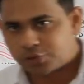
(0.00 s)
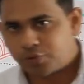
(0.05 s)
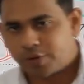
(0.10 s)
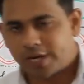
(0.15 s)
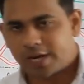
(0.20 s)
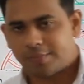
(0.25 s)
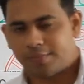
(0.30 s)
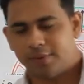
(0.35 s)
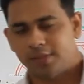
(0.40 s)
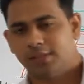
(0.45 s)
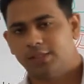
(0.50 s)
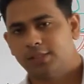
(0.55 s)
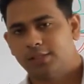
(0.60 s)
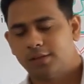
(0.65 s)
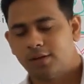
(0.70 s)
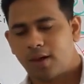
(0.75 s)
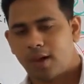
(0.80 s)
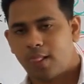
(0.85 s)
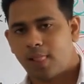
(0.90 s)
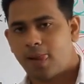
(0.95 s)
what
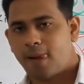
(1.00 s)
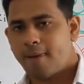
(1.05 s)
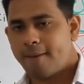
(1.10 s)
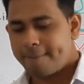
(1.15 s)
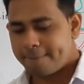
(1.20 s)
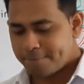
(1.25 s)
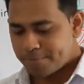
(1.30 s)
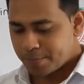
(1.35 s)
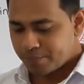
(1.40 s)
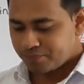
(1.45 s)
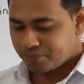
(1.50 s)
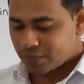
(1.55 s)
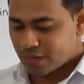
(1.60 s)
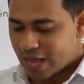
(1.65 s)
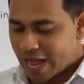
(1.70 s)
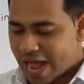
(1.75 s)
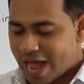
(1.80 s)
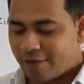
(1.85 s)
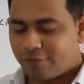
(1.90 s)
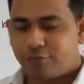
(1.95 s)
happens?
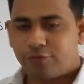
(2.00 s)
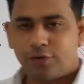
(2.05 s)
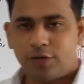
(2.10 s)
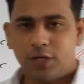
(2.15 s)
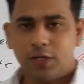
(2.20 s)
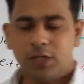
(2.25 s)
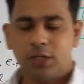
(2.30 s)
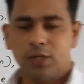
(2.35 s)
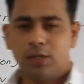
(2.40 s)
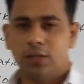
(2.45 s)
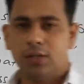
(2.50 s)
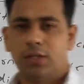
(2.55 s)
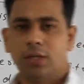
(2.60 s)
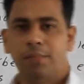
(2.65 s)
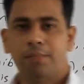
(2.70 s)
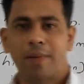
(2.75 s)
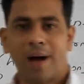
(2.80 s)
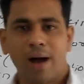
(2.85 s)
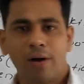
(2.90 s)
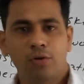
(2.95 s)
After the
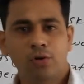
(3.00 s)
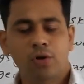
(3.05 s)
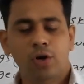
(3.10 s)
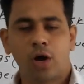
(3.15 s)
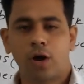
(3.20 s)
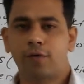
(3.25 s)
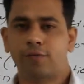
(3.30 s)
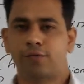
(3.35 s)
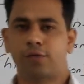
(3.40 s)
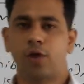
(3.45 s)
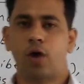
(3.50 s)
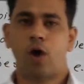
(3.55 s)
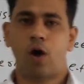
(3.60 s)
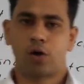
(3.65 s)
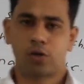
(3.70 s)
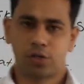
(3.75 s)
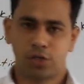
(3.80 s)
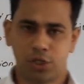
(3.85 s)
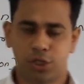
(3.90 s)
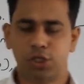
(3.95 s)
bound of the
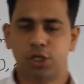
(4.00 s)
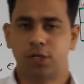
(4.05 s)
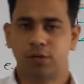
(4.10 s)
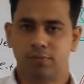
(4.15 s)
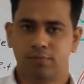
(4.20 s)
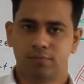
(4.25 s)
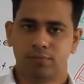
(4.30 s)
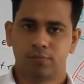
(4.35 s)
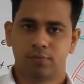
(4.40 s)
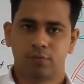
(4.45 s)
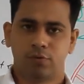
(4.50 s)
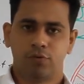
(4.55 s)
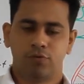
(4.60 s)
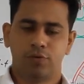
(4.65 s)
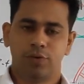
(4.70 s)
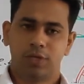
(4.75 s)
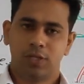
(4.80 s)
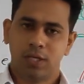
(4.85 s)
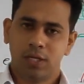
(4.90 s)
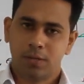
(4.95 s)
oxygen
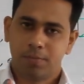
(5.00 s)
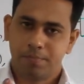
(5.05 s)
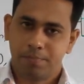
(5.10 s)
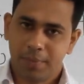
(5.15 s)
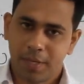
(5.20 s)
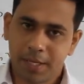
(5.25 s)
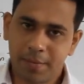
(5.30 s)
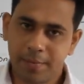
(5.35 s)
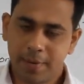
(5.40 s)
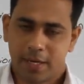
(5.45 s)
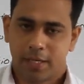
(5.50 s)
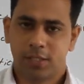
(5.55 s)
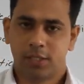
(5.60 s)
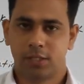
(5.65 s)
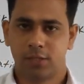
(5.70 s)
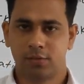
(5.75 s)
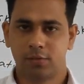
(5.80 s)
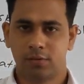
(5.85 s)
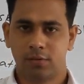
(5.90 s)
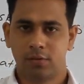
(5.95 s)
with the
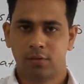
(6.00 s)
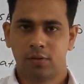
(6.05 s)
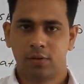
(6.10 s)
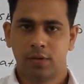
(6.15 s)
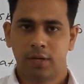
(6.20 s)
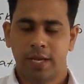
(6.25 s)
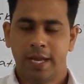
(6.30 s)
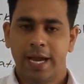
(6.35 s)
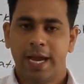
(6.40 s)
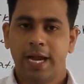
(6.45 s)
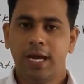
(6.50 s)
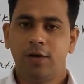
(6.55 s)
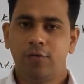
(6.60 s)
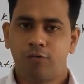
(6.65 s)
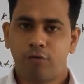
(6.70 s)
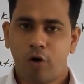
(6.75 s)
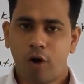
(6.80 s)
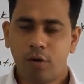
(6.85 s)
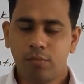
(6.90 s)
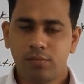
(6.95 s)
pigment, it
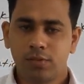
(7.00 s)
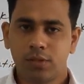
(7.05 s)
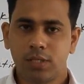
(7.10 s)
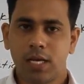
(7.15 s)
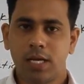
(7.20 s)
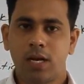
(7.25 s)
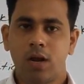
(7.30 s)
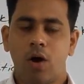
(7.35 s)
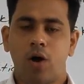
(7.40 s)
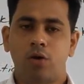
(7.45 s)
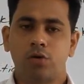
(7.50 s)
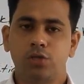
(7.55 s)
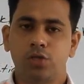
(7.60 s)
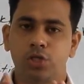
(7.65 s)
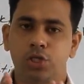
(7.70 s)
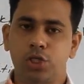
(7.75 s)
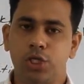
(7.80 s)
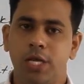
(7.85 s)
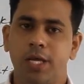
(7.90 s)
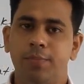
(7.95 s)
forms an
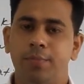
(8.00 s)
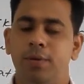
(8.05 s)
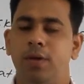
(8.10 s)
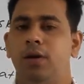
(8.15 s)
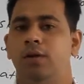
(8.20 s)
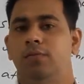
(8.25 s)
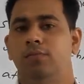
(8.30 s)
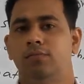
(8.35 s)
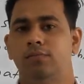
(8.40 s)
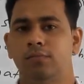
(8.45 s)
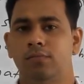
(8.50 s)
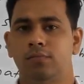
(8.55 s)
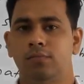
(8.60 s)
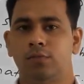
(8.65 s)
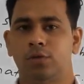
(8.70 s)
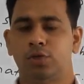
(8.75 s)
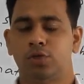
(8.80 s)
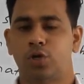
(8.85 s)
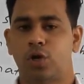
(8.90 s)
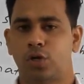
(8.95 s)

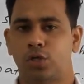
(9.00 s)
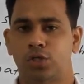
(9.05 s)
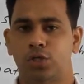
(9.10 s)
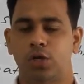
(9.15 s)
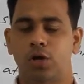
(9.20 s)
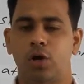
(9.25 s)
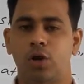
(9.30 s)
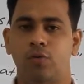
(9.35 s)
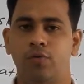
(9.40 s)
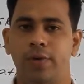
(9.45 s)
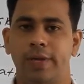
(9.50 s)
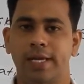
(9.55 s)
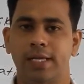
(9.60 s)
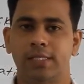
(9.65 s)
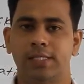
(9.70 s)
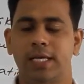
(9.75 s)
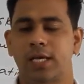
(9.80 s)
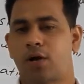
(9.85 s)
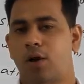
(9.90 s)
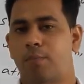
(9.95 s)
unstable structure, or we can
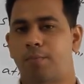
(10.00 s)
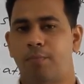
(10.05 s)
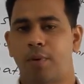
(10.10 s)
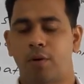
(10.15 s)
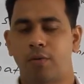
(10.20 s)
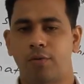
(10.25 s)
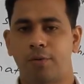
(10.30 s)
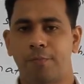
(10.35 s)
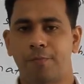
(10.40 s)
say compound,